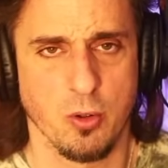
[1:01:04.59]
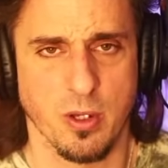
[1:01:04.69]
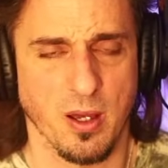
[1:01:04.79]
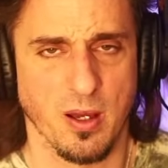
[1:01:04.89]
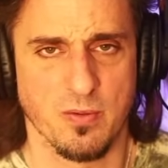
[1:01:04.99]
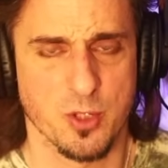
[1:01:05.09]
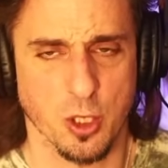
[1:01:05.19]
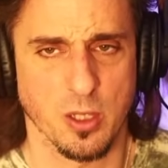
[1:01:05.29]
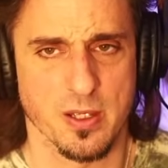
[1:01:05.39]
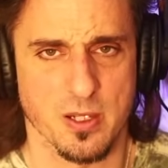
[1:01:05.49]
of
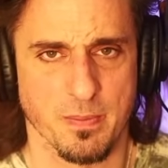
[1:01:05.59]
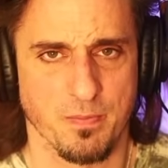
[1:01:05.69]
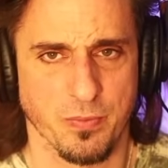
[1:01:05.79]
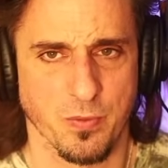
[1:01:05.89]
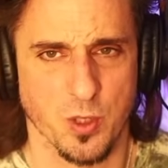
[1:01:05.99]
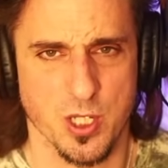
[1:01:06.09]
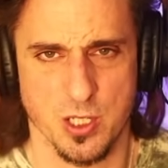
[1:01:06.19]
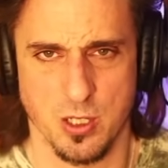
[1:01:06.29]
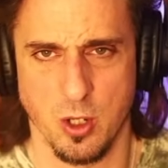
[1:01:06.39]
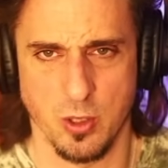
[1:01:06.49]
journalism, which is
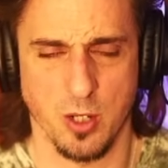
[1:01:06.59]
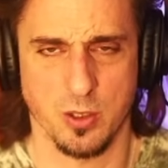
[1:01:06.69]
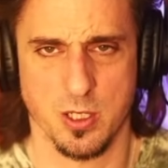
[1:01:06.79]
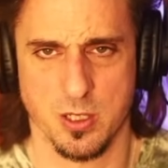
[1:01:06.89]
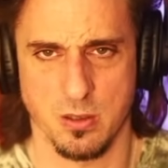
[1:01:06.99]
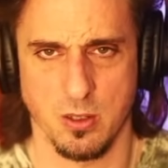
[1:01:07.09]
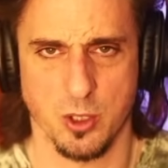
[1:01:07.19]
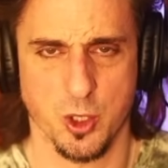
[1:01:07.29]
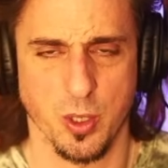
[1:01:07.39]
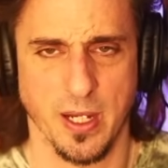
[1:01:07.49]
no notes, no
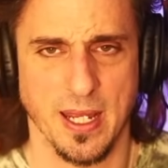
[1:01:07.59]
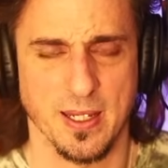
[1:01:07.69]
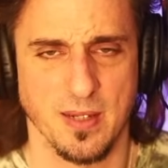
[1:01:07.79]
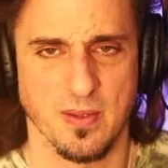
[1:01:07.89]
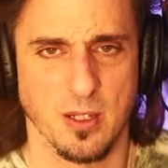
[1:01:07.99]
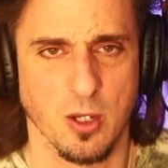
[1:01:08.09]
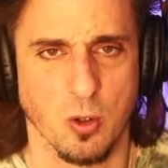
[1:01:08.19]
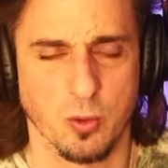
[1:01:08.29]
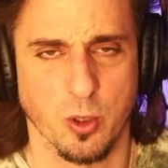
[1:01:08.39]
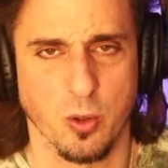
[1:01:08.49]
shorthand even, no
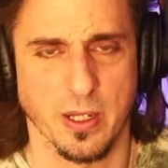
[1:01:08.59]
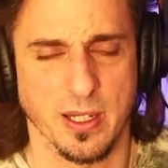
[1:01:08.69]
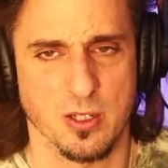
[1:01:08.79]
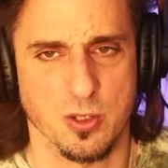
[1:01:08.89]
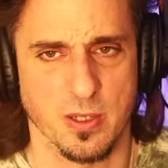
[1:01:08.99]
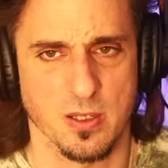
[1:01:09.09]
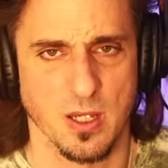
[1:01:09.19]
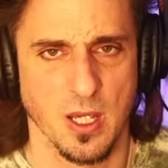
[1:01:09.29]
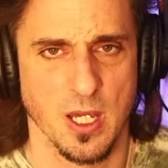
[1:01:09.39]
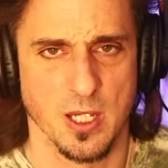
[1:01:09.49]
recording instruments,
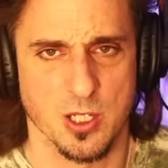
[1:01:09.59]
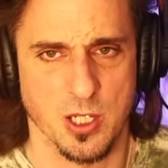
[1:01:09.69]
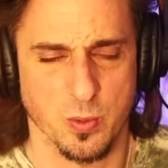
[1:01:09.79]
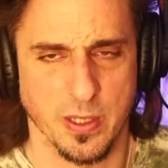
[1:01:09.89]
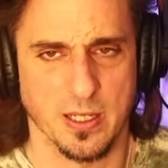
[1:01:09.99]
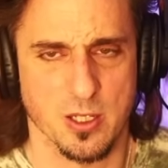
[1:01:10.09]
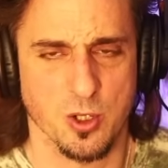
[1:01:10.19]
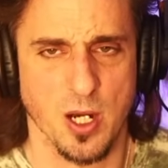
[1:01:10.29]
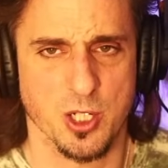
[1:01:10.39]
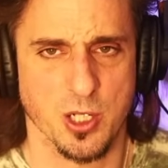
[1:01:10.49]
just
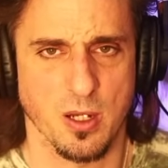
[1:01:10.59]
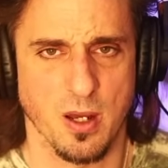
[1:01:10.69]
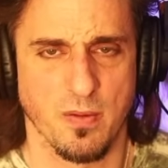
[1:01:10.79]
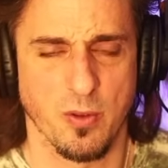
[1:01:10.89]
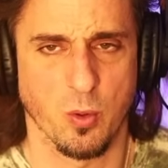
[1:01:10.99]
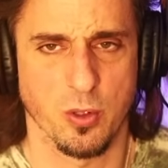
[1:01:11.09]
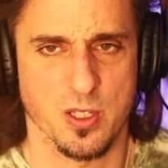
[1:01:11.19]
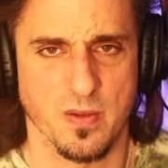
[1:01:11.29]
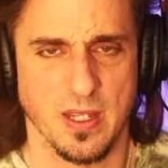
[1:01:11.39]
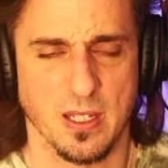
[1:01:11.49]
reconstruction of the words
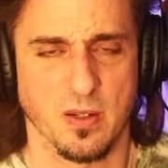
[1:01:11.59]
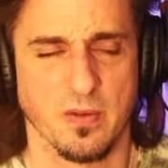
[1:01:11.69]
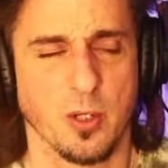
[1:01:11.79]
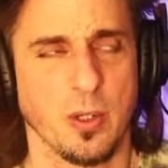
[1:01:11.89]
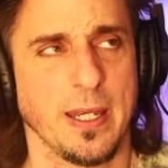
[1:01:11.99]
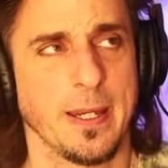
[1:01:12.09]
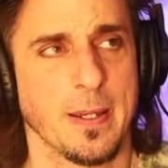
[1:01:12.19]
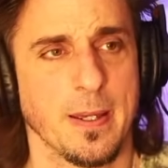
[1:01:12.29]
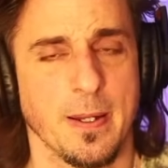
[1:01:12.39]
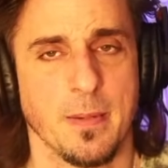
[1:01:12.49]
of the interviewee,
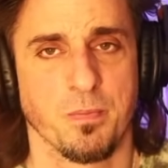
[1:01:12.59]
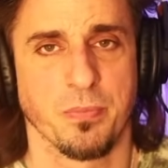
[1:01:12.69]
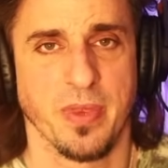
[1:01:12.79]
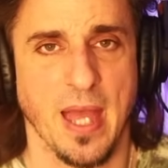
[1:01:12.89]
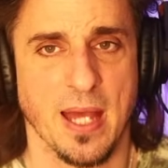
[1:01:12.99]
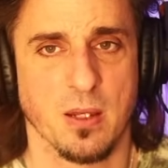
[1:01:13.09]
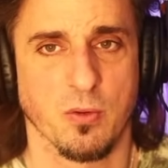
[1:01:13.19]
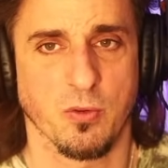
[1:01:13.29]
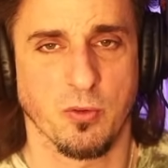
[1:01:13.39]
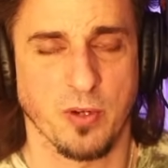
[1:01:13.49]
that
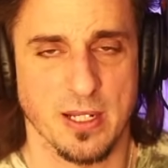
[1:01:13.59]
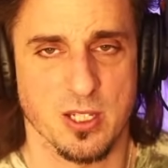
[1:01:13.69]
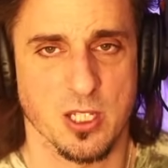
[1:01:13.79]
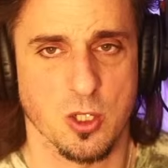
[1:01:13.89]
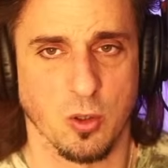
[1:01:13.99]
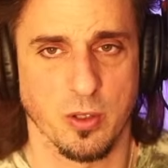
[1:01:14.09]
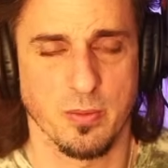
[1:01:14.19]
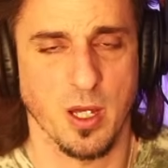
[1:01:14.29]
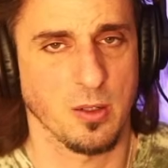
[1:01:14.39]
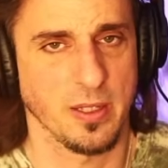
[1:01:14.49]
Francis told him
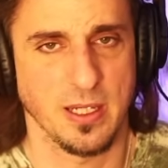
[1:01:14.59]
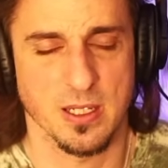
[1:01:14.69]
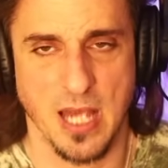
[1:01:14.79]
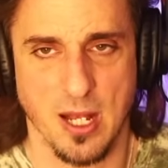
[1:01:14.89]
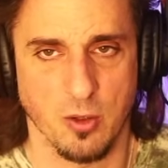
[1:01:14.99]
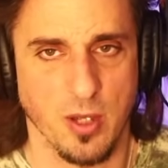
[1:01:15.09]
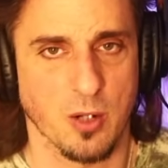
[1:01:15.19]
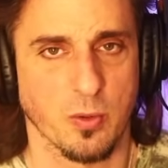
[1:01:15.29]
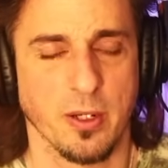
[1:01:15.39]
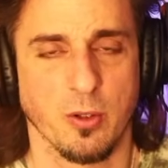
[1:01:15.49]
not only is hell not
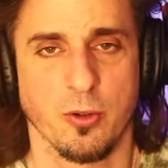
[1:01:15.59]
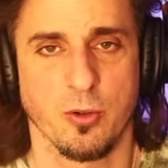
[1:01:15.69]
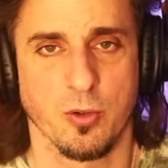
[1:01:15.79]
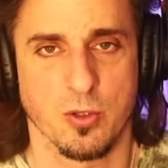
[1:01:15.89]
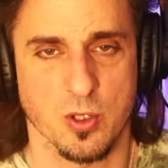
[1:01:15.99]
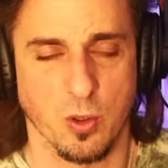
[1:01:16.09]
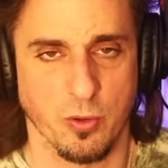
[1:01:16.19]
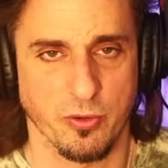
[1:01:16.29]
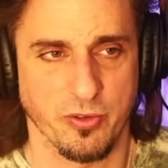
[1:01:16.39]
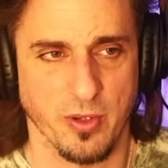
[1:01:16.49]
real, do souls